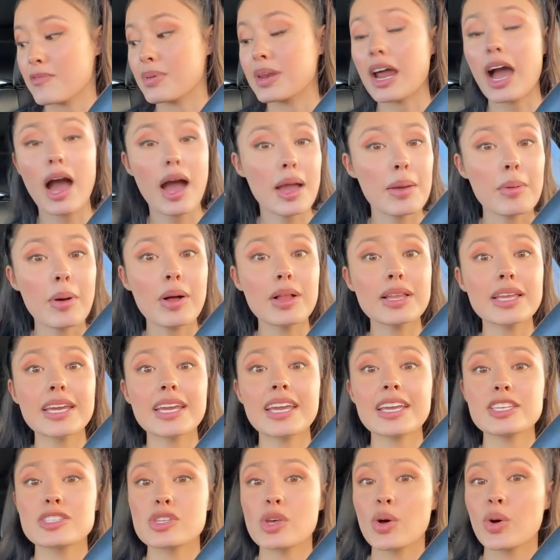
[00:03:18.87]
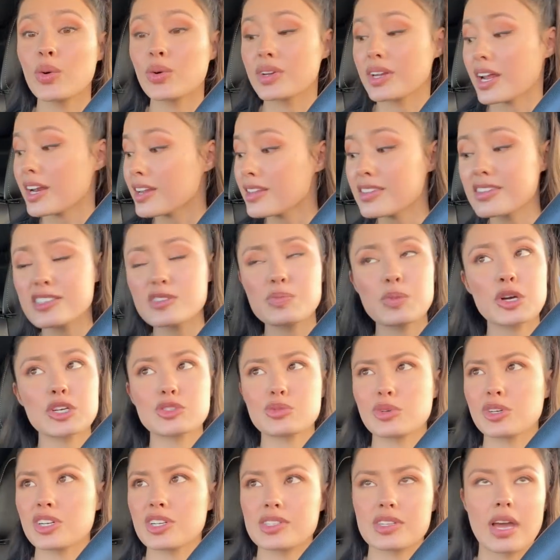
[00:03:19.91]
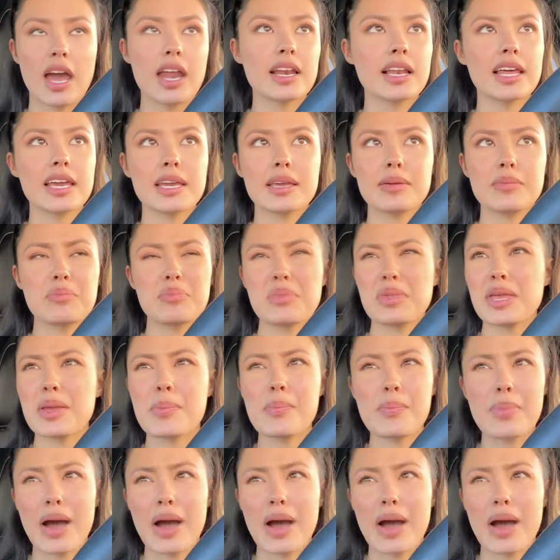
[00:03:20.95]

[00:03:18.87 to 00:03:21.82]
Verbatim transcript: been eyeballing, so none of these books were just kind of like me